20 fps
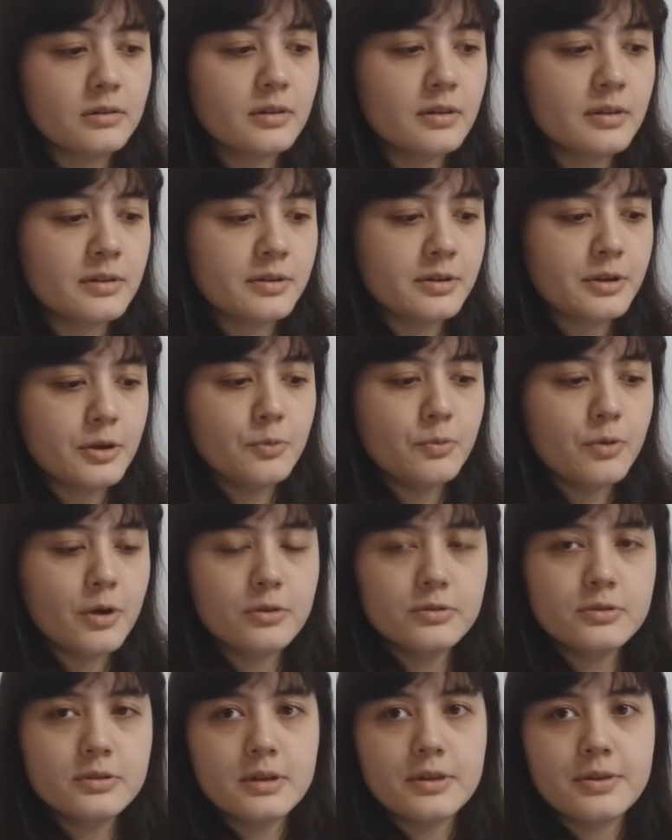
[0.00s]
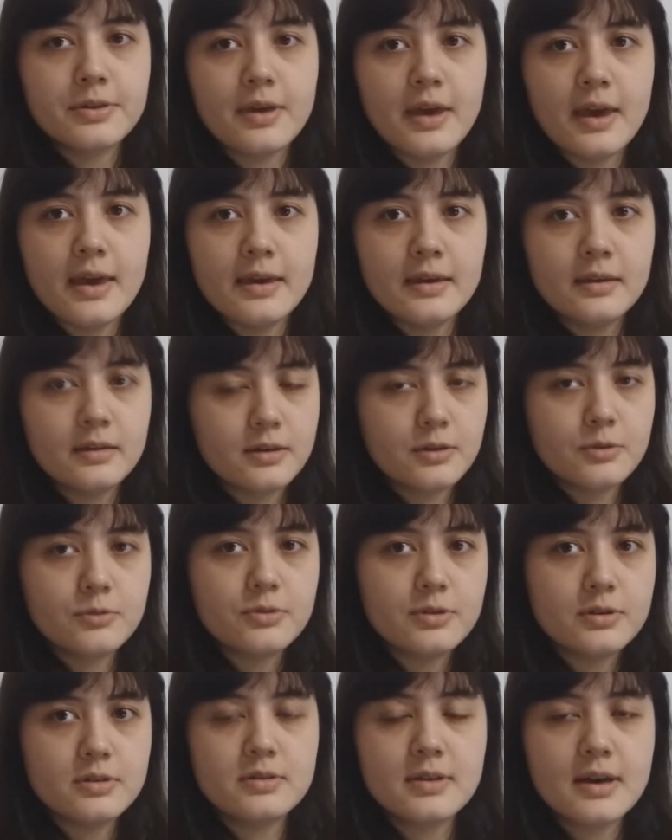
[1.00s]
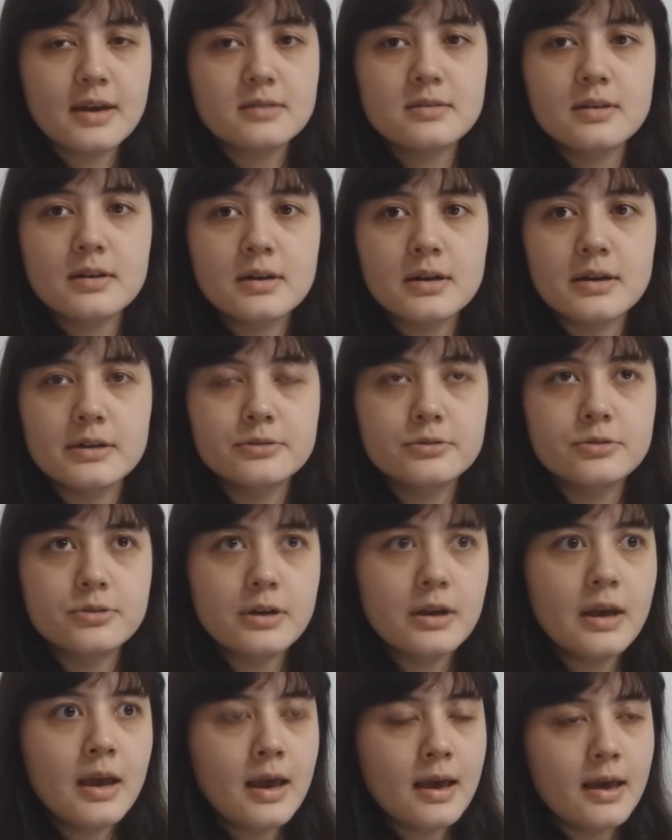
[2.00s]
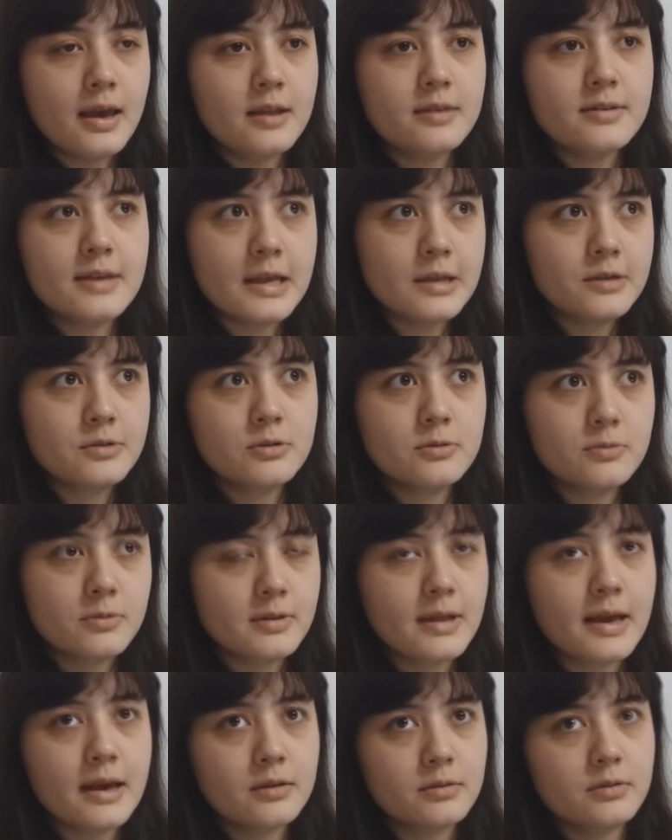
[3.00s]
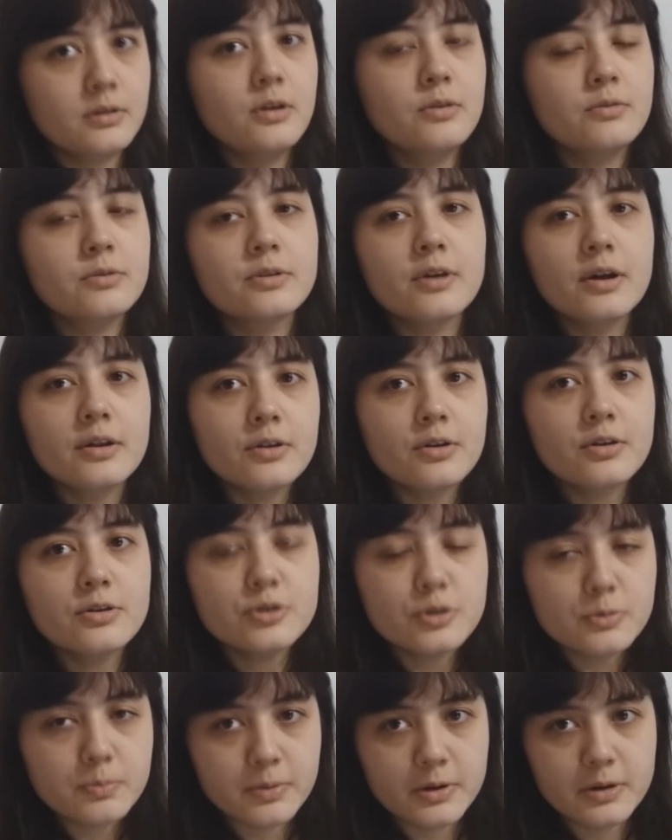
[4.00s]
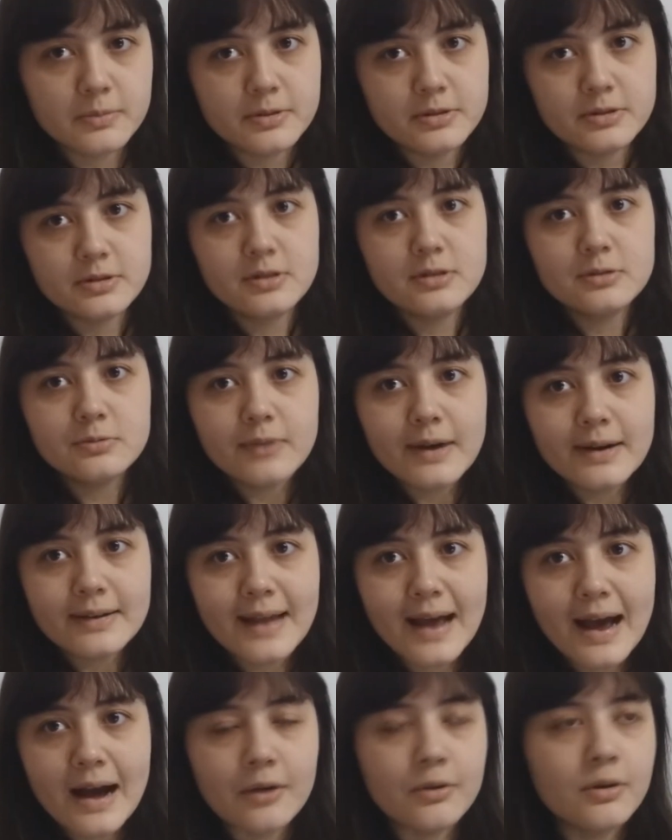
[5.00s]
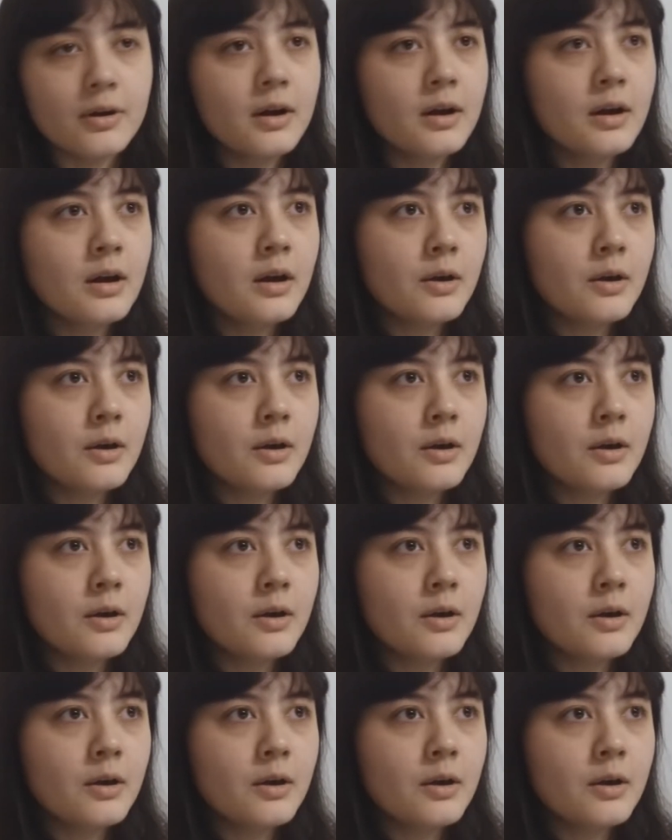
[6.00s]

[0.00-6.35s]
He wrote the thing, he criticized the country, and his editors were like, no, we're not going to publish this right now.